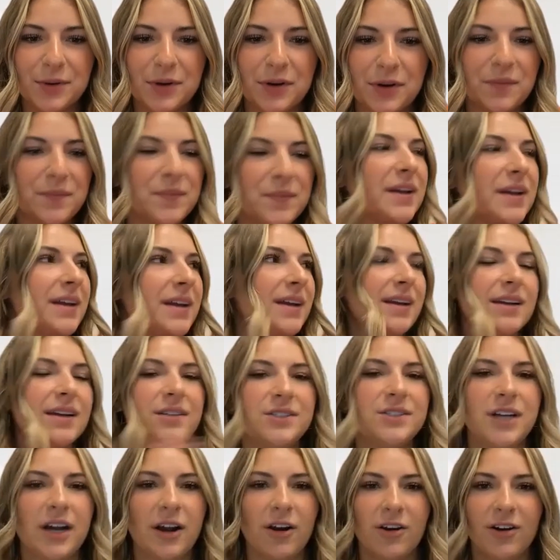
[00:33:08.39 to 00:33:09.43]
Well,
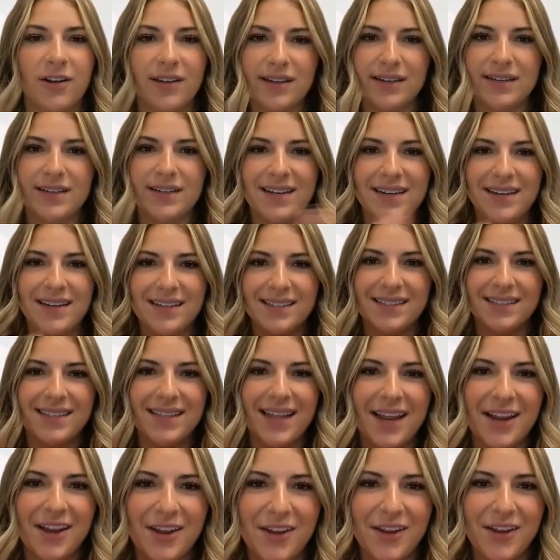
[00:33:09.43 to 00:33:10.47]
Cheryl and Denise,
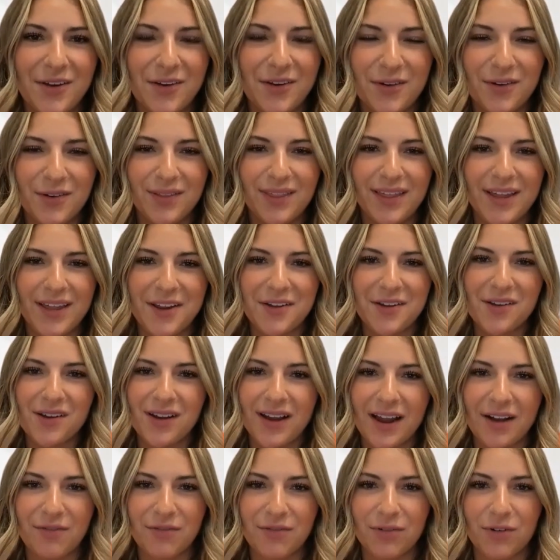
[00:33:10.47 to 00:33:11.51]
thank you
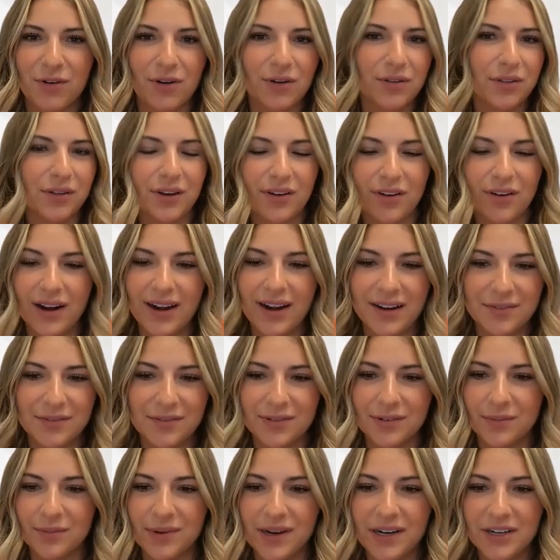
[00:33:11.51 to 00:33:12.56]
again for all the great
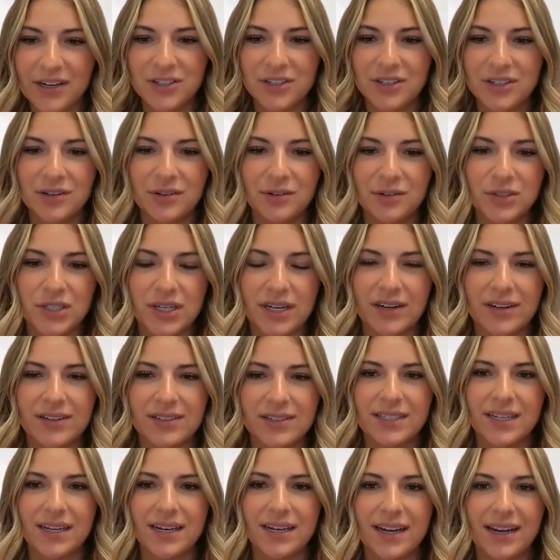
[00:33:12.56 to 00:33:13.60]
information you
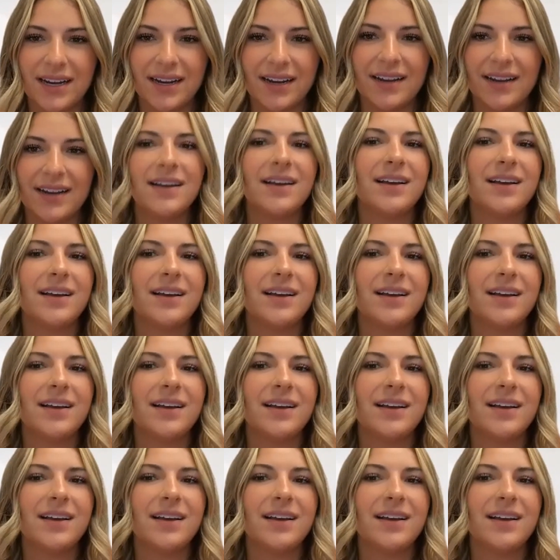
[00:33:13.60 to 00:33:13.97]
shared today.